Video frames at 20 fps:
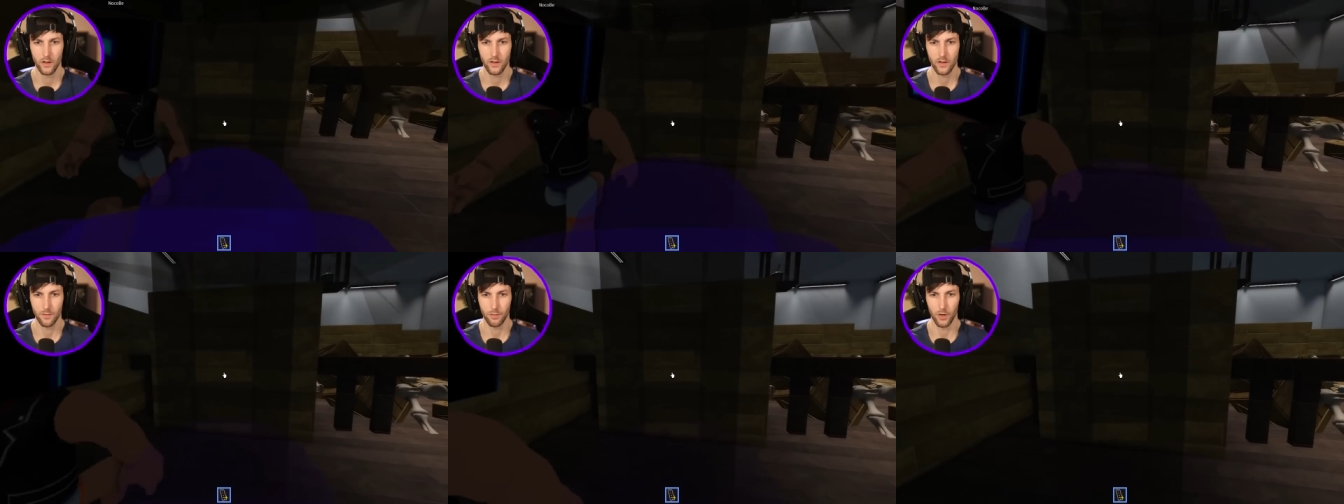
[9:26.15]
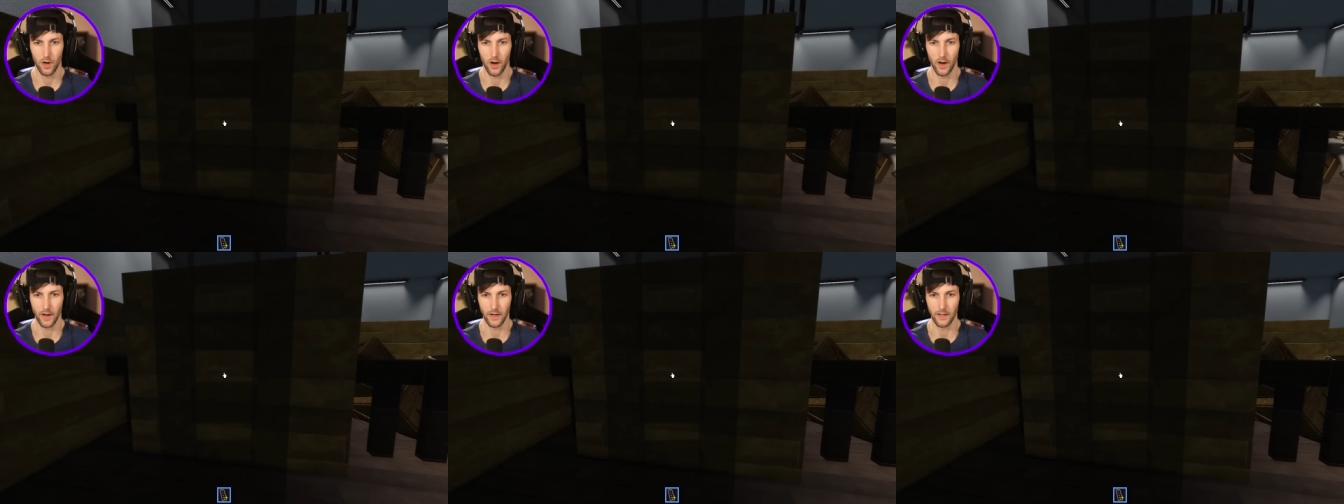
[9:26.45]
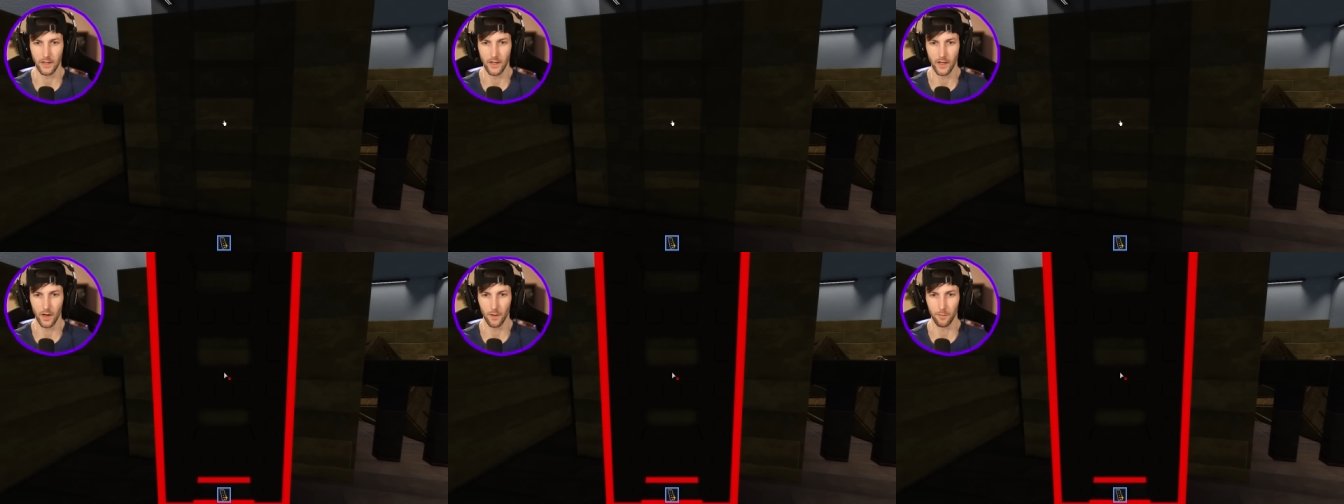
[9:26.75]
to probably
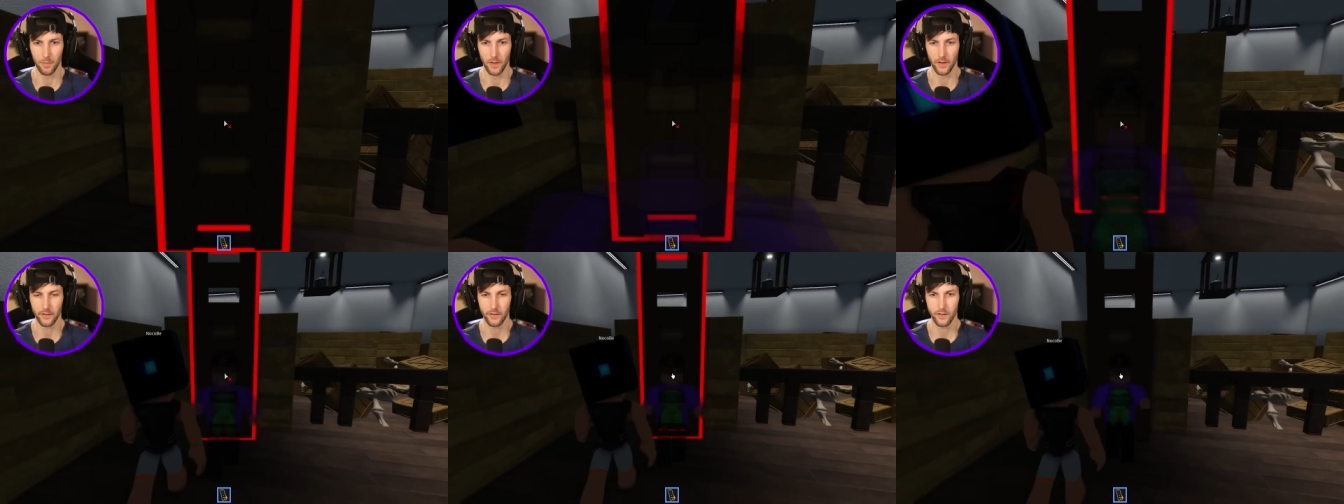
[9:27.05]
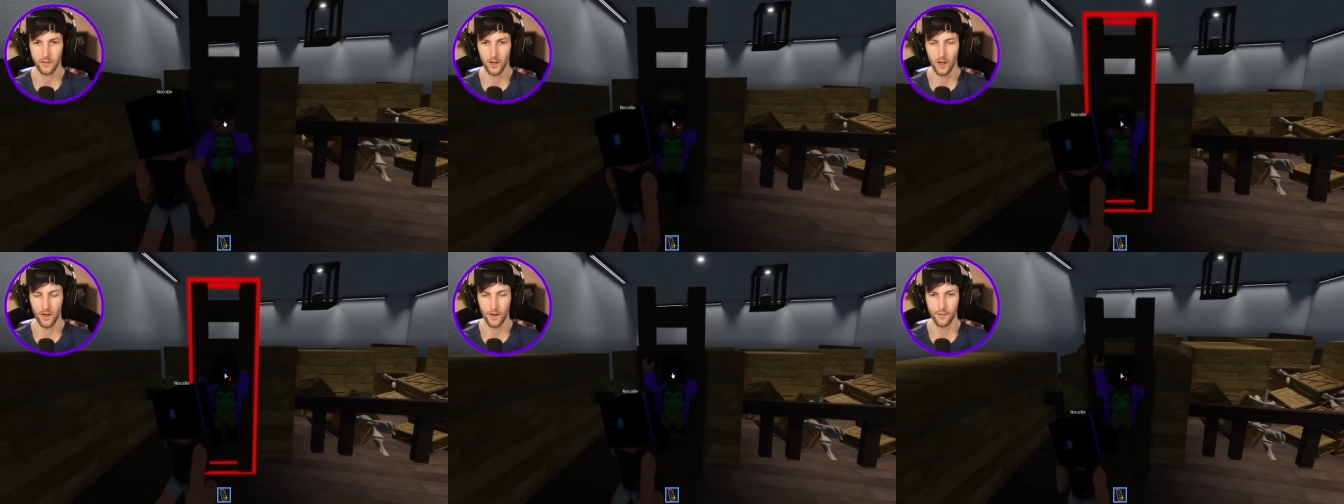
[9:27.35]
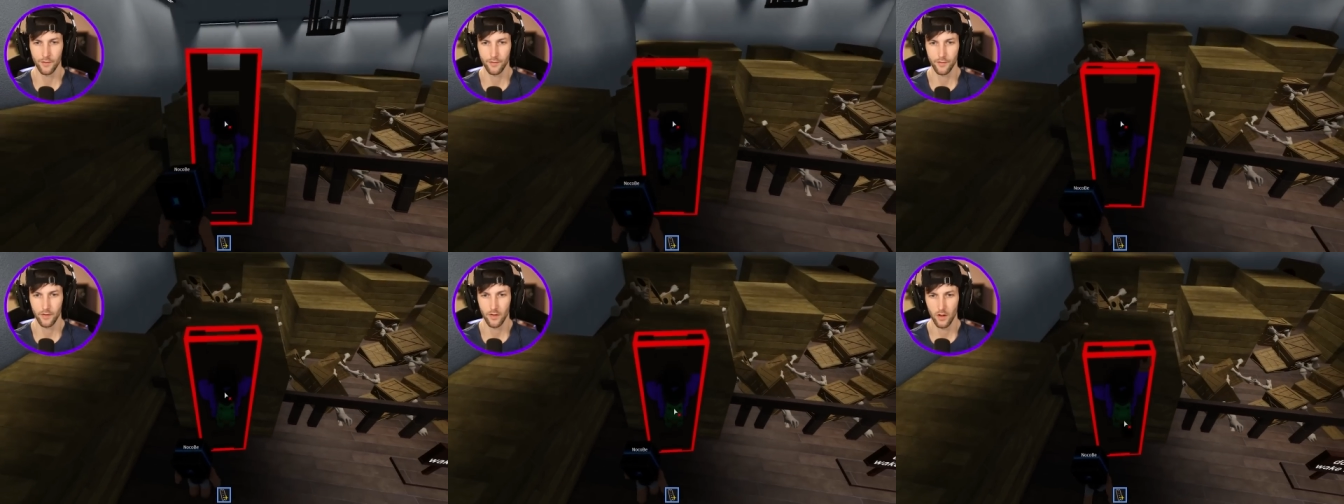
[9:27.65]
get up this
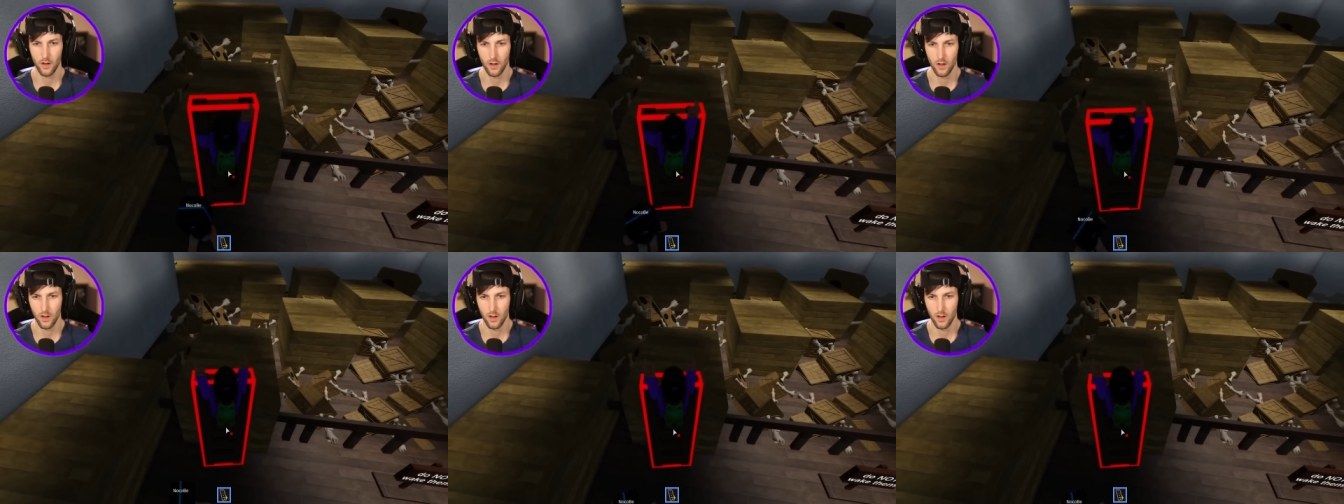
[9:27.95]
stuff.